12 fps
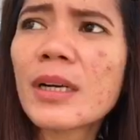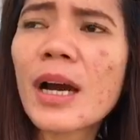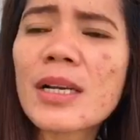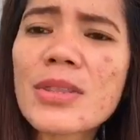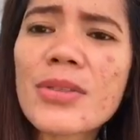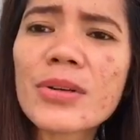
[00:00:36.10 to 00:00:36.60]

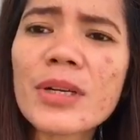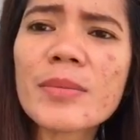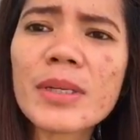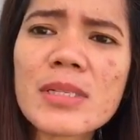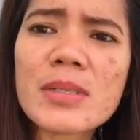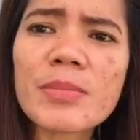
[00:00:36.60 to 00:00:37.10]
3
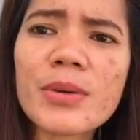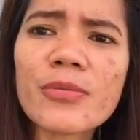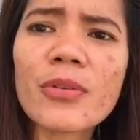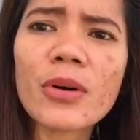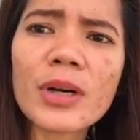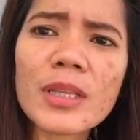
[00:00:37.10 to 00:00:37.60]
months
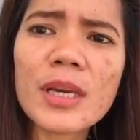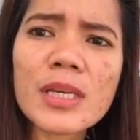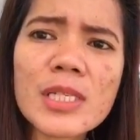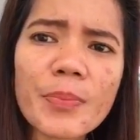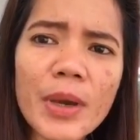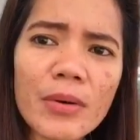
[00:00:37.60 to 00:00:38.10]
before the
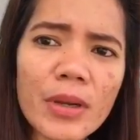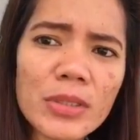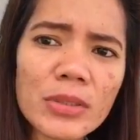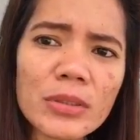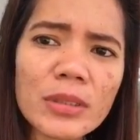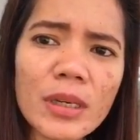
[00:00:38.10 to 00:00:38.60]

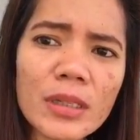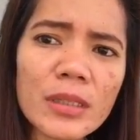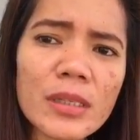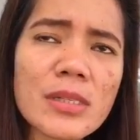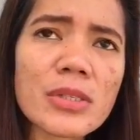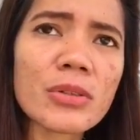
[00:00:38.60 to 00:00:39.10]
expiration date
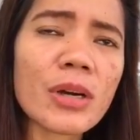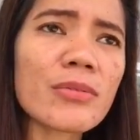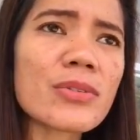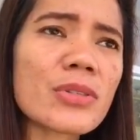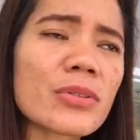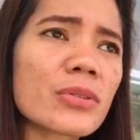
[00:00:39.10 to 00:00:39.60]
is you
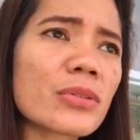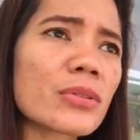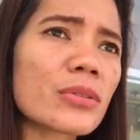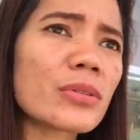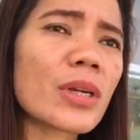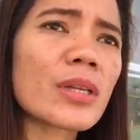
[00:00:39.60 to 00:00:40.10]
have
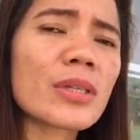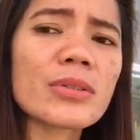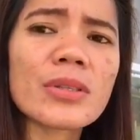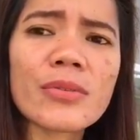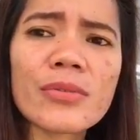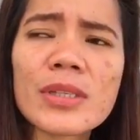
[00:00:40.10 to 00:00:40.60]
to renew
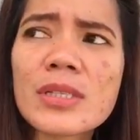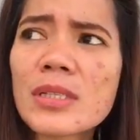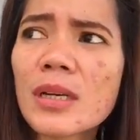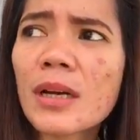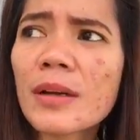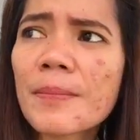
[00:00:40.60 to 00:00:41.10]
the
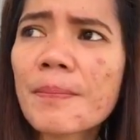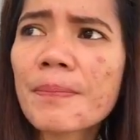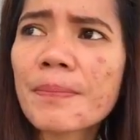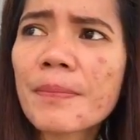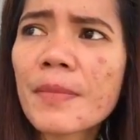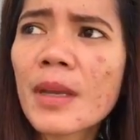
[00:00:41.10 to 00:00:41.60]
visa.
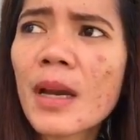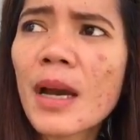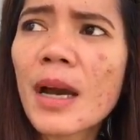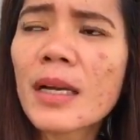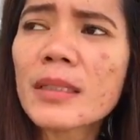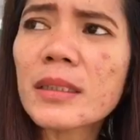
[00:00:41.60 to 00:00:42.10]

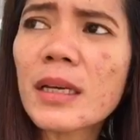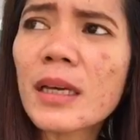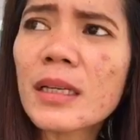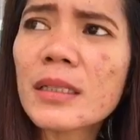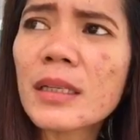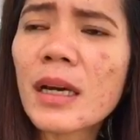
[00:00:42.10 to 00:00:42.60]
And
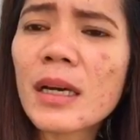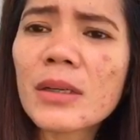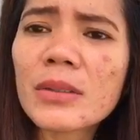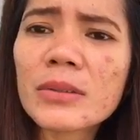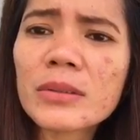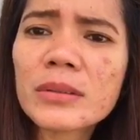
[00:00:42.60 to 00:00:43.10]
then
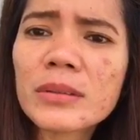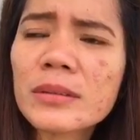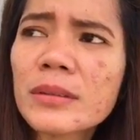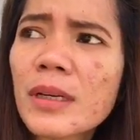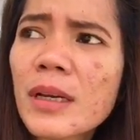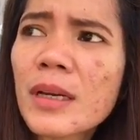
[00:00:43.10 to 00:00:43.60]
now
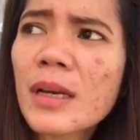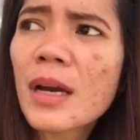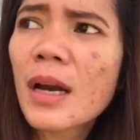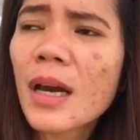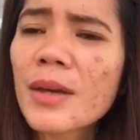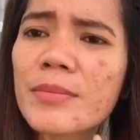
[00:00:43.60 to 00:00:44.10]

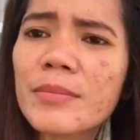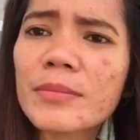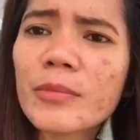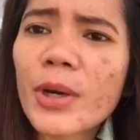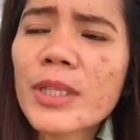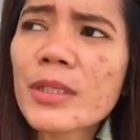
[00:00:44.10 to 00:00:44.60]

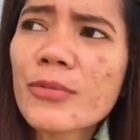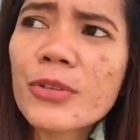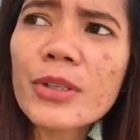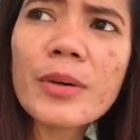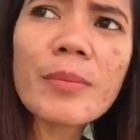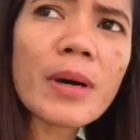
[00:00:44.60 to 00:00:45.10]
I'm waiting
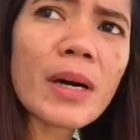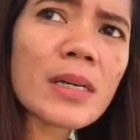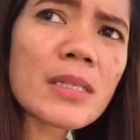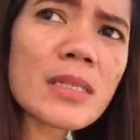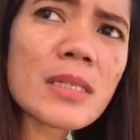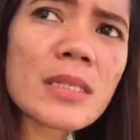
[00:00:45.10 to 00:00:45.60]
for the
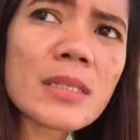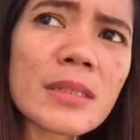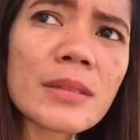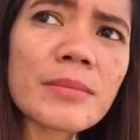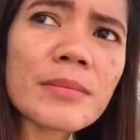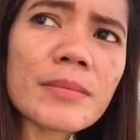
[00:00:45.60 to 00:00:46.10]
bus.
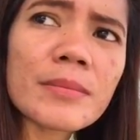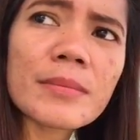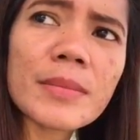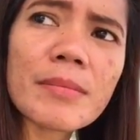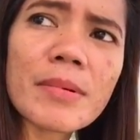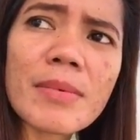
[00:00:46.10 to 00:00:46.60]

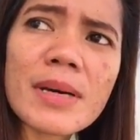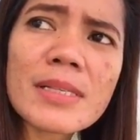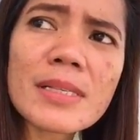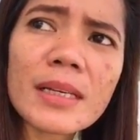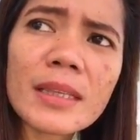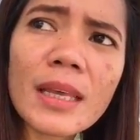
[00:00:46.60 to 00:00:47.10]

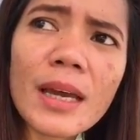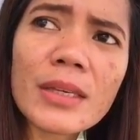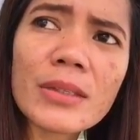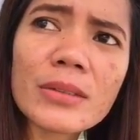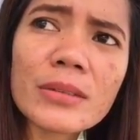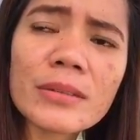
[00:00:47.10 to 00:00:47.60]
Magbabas lang
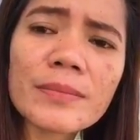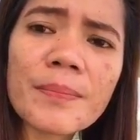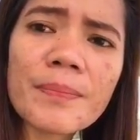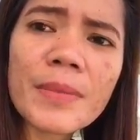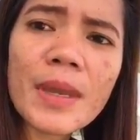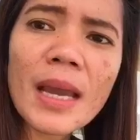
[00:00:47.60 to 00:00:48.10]
tayo
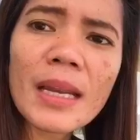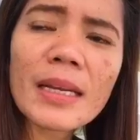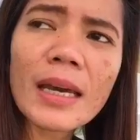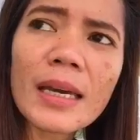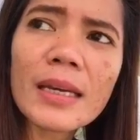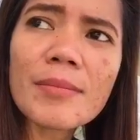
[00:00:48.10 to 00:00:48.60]

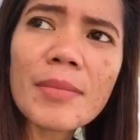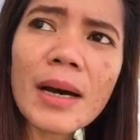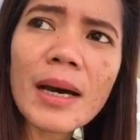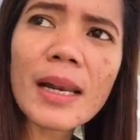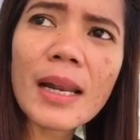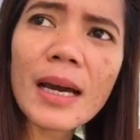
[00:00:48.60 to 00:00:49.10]
dahil
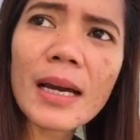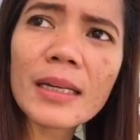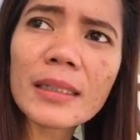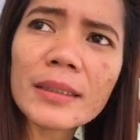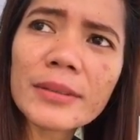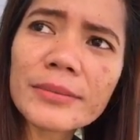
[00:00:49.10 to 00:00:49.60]
mahal ang